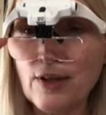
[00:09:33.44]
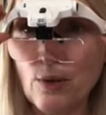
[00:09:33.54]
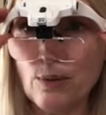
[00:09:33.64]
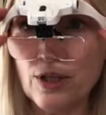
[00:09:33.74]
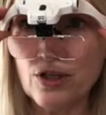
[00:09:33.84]

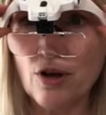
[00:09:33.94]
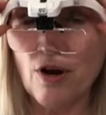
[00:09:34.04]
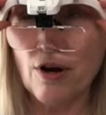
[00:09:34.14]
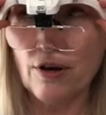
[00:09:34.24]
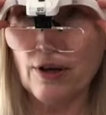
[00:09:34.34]
which
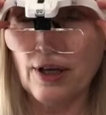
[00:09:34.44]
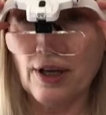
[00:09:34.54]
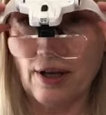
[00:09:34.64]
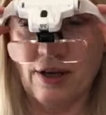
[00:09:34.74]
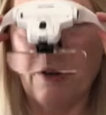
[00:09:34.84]
are
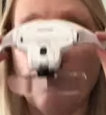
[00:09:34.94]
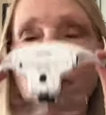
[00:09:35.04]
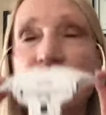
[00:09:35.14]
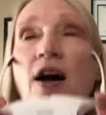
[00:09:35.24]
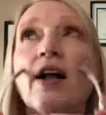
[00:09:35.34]

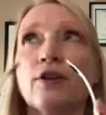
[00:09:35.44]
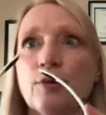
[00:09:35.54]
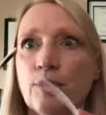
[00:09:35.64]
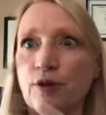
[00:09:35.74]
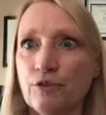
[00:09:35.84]

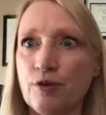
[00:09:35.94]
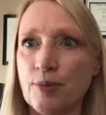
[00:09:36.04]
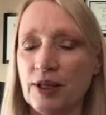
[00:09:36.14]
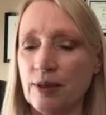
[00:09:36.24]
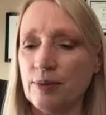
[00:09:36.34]
valuable for
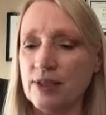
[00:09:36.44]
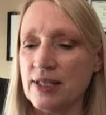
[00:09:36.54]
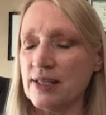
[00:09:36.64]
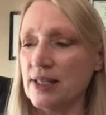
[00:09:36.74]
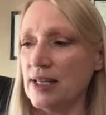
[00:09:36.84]
being able to
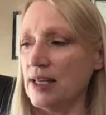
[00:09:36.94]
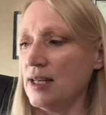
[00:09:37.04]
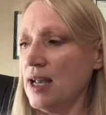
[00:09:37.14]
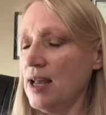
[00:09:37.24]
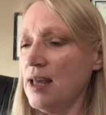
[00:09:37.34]
see
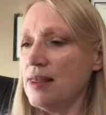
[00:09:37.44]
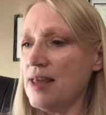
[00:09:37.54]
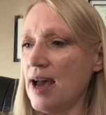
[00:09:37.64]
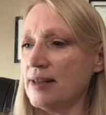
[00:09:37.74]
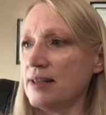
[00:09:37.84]

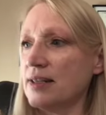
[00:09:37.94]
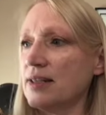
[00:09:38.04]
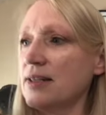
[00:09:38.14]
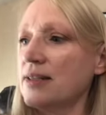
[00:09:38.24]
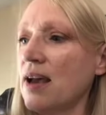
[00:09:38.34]
that
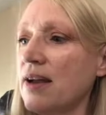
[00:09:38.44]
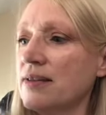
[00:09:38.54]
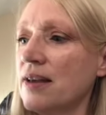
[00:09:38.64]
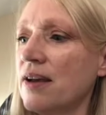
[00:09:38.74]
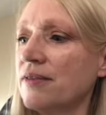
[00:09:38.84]
size
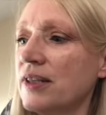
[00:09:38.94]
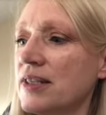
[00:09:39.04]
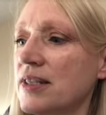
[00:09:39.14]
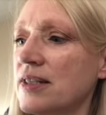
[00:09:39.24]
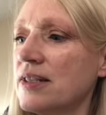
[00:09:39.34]
of
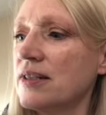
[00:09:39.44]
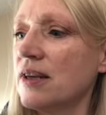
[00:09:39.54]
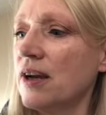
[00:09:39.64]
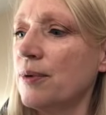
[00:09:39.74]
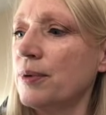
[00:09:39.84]

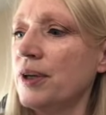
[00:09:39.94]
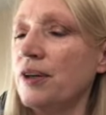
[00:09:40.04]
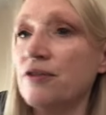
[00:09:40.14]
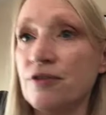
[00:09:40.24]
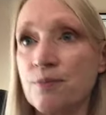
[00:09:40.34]
a
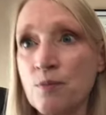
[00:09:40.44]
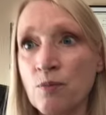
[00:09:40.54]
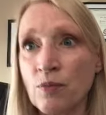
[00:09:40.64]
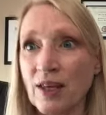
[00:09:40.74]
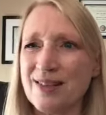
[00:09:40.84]
weave,
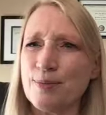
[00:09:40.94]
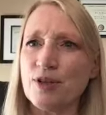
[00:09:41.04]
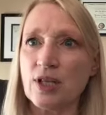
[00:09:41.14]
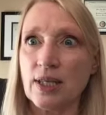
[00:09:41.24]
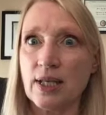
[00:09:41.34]

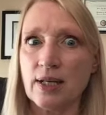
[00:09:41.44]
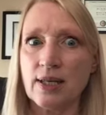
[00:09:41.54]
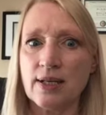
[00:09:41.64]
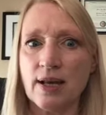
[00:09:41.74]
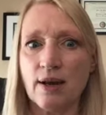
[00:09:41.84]
especially at the end of
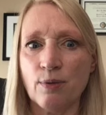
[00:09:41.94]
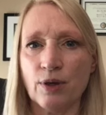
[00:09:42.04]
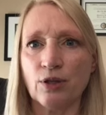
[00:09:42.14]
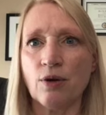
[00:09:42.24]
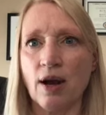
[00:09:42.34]
the day
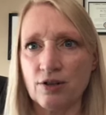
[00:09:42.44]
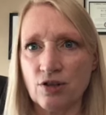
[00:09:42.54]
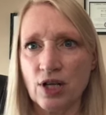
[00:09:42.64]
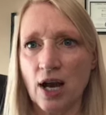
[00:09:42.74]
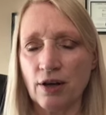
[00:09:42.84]
when your eyes are
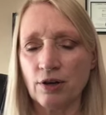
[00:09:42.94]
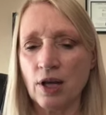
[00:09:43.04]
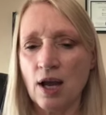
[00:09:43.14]
tired.